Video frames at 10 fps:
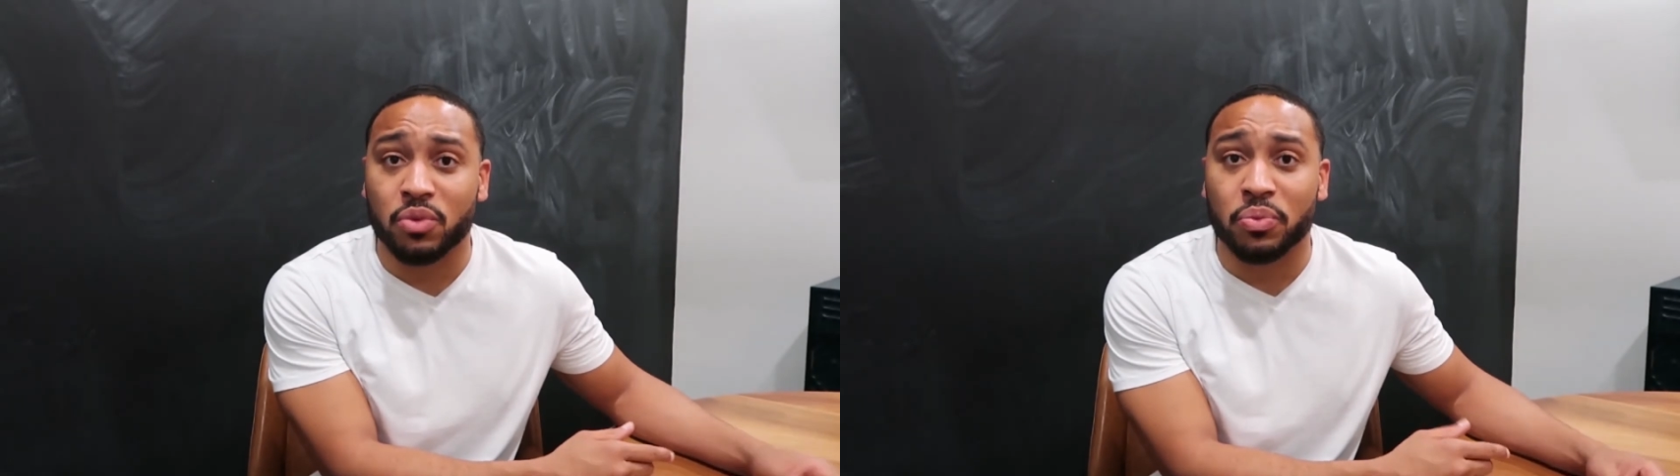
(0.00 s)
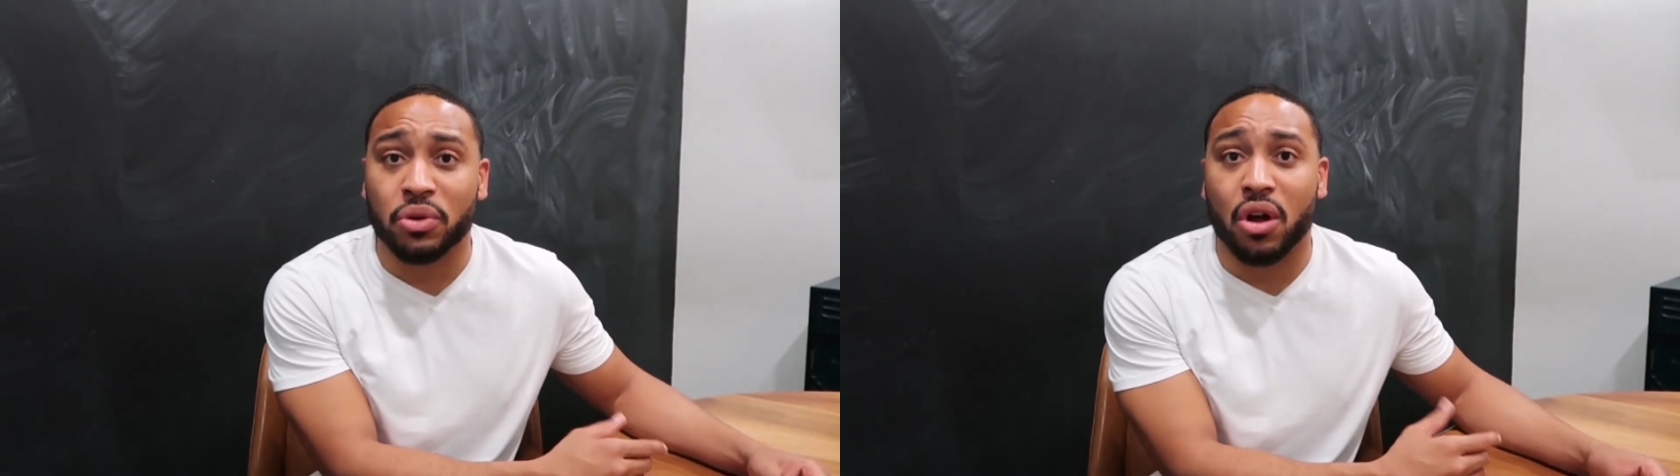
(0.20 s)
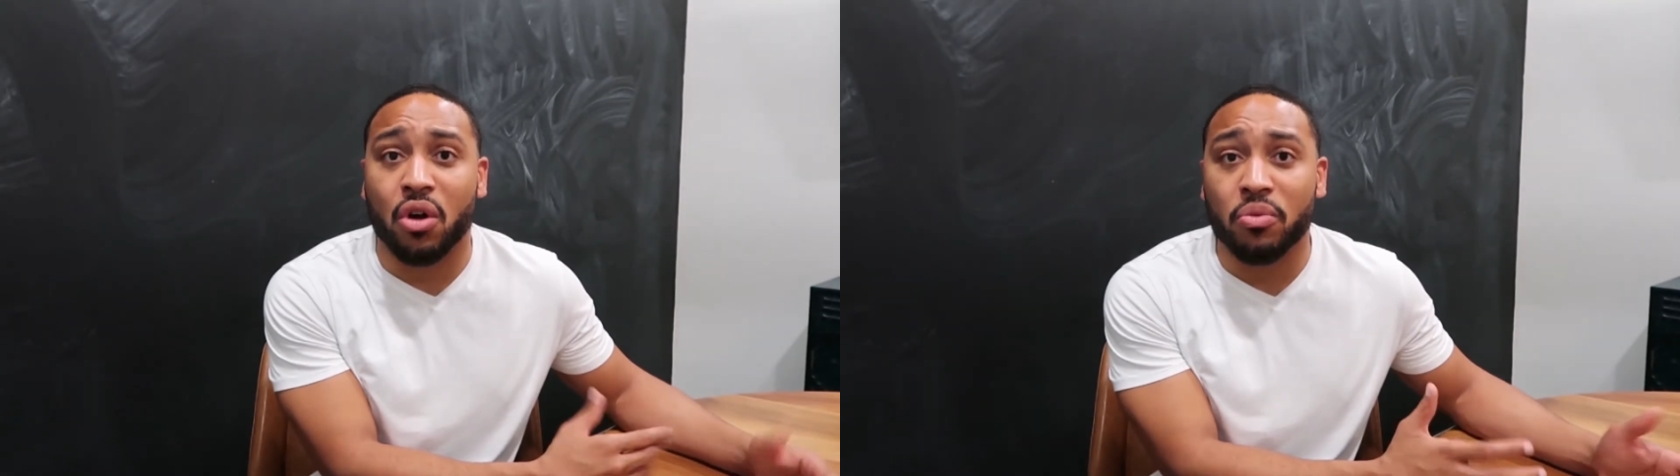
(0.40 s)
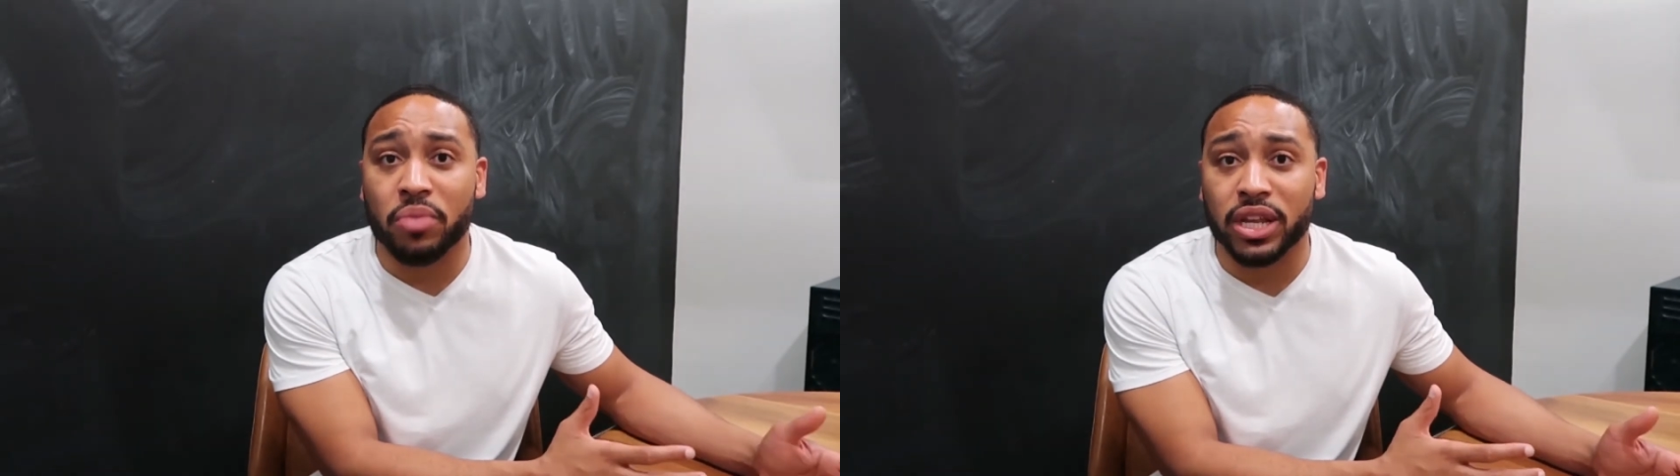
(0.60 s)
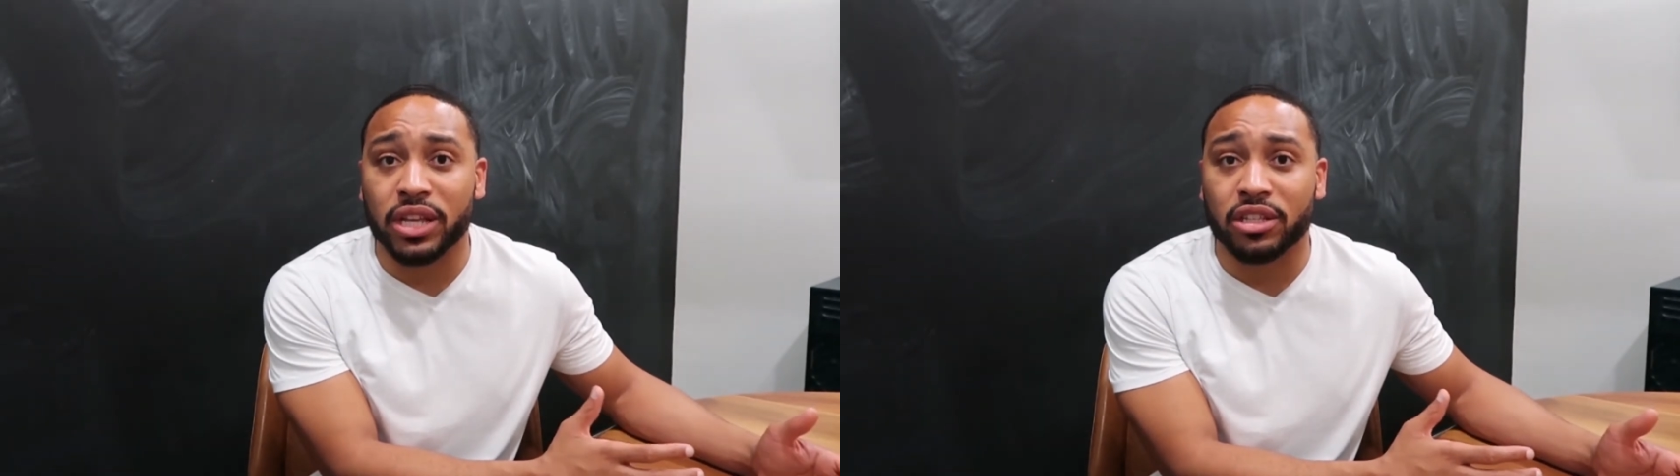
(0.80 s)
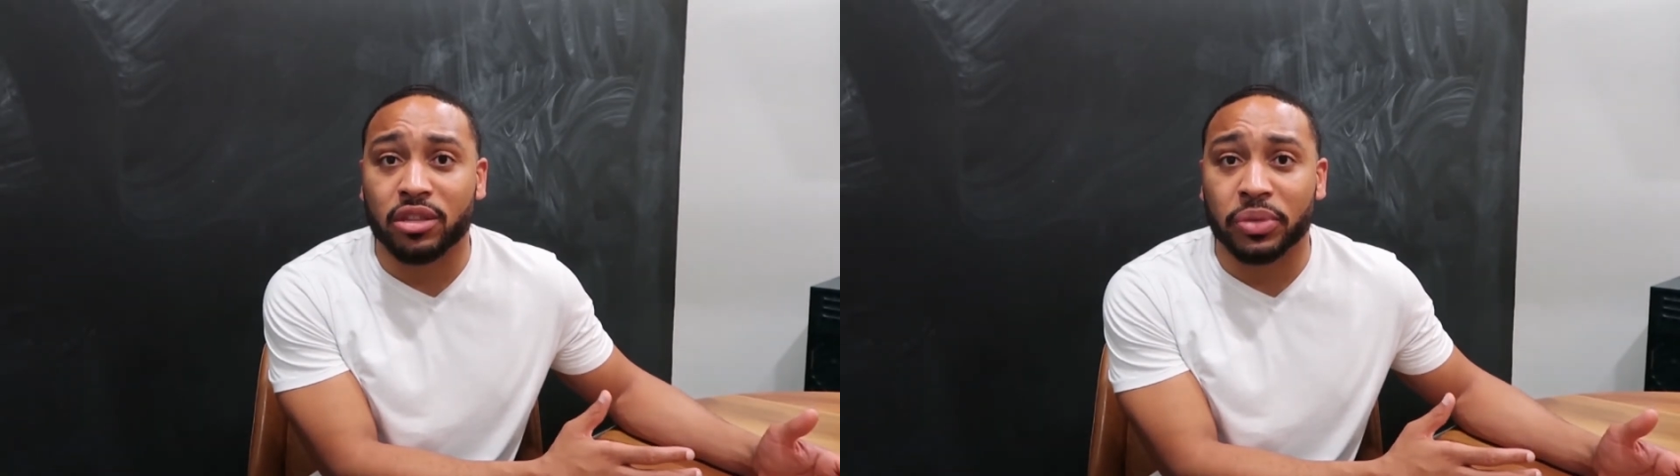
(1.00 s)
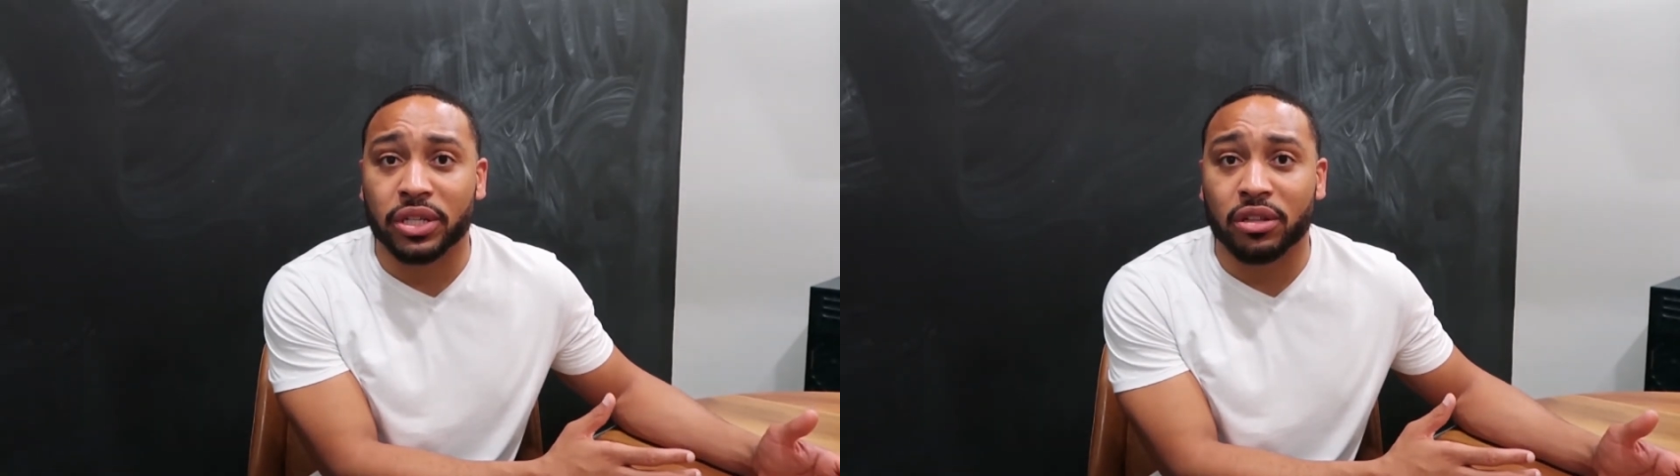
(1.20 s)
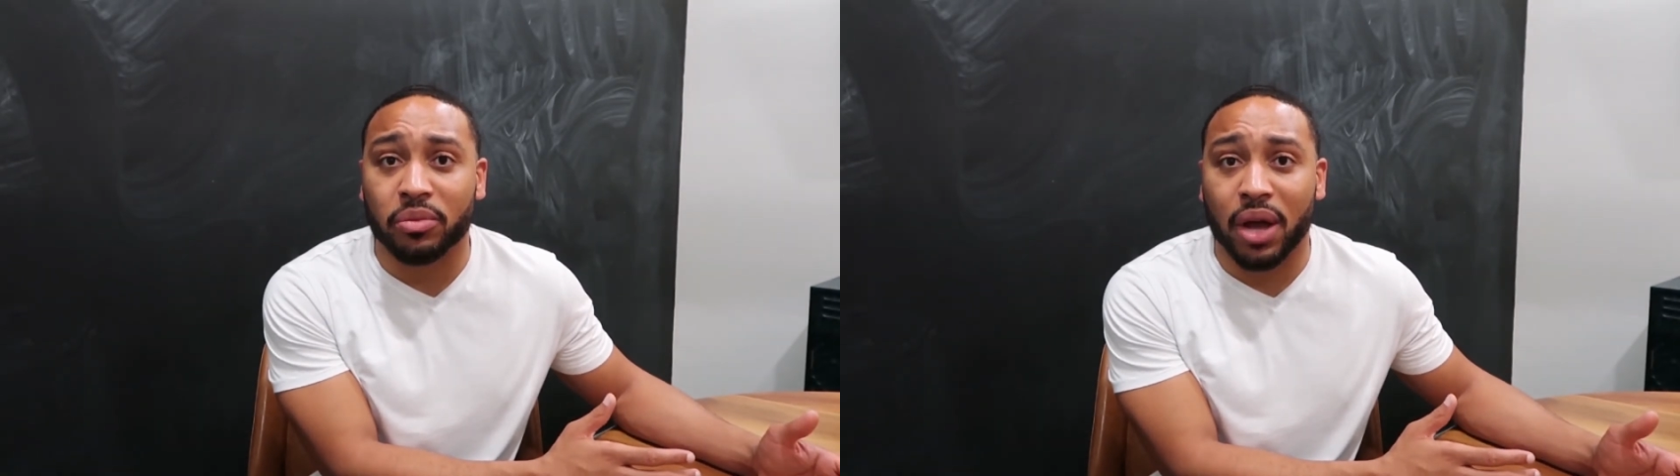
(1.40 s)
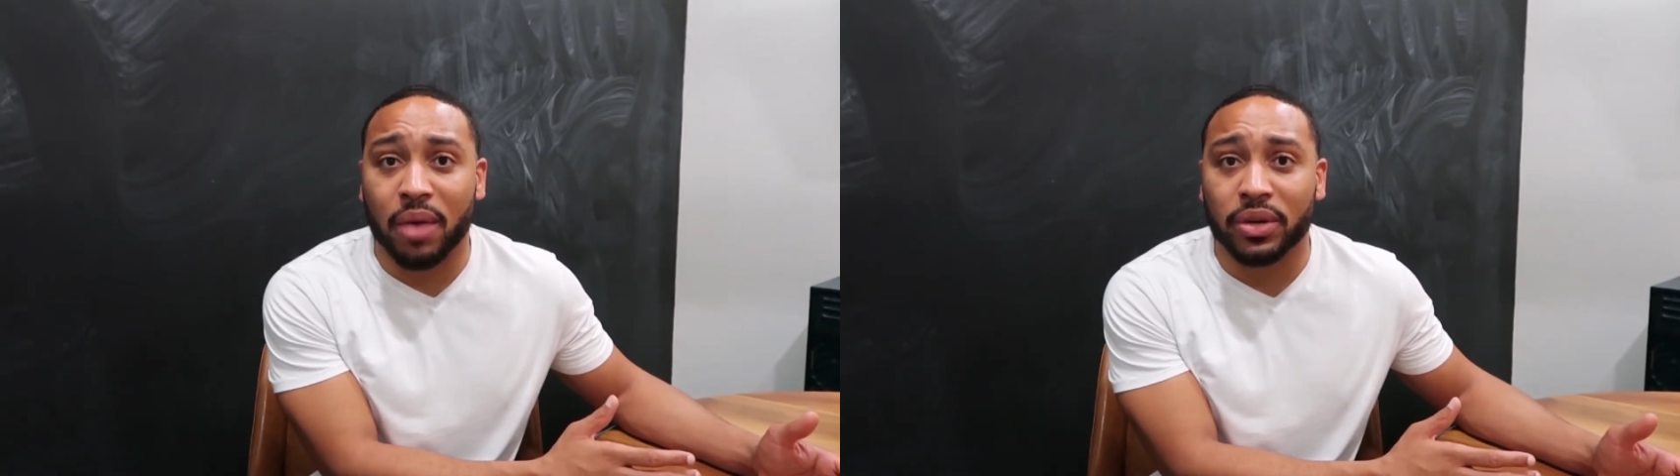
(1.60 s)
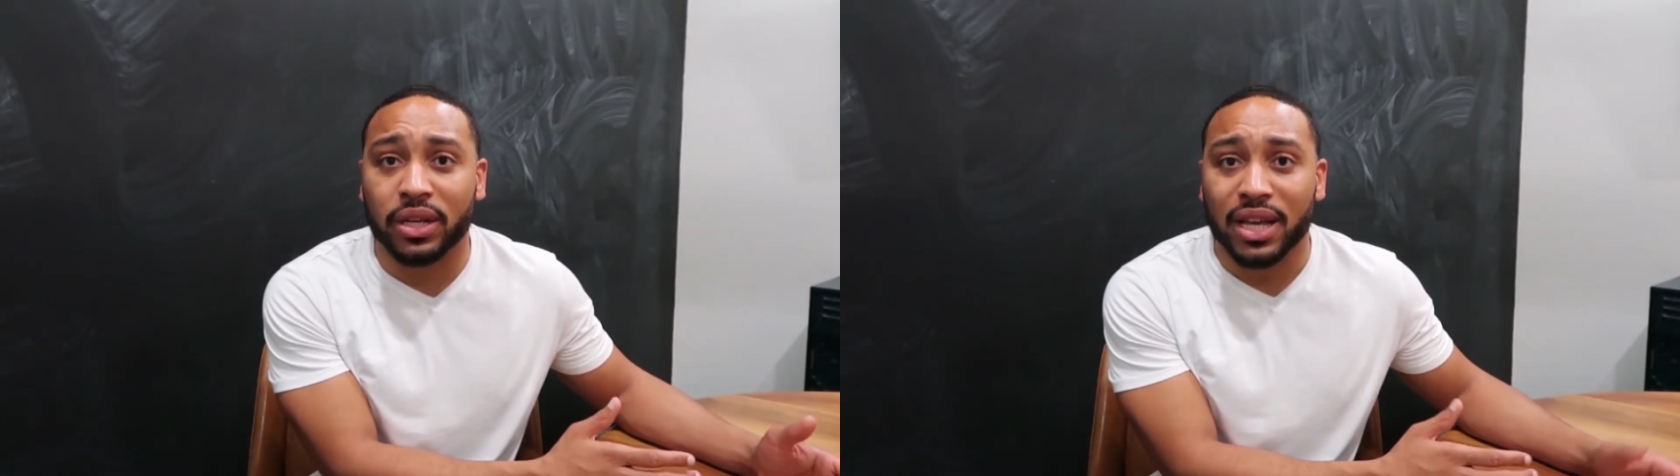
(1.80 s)
We put our own money into the particular
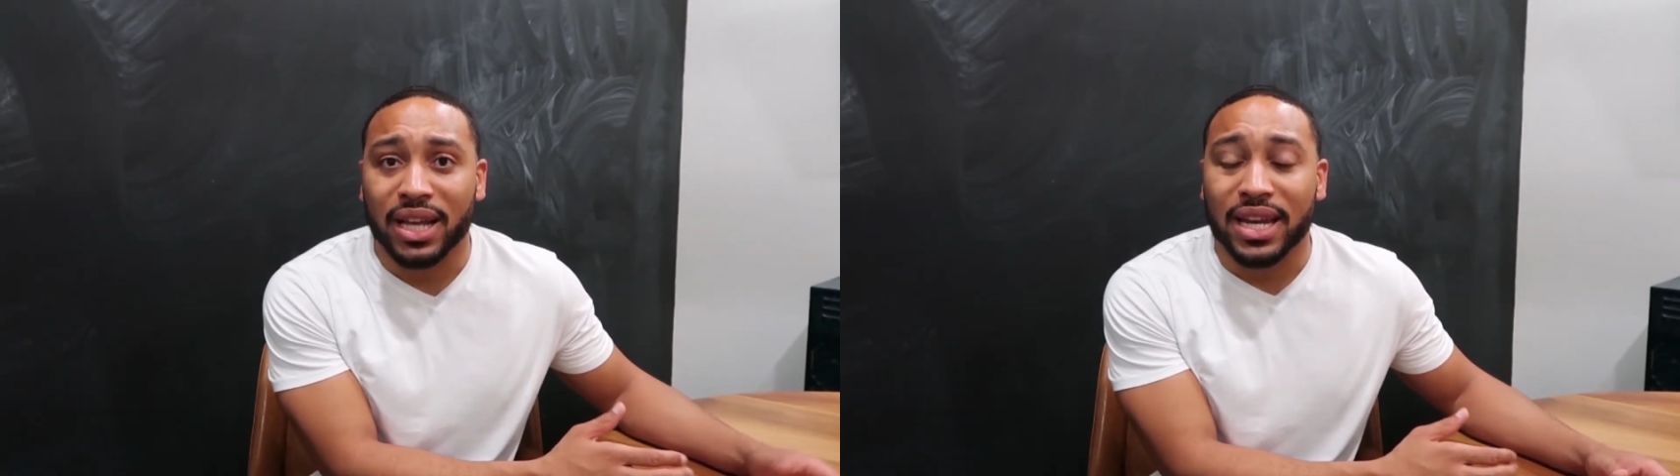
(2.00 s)
property.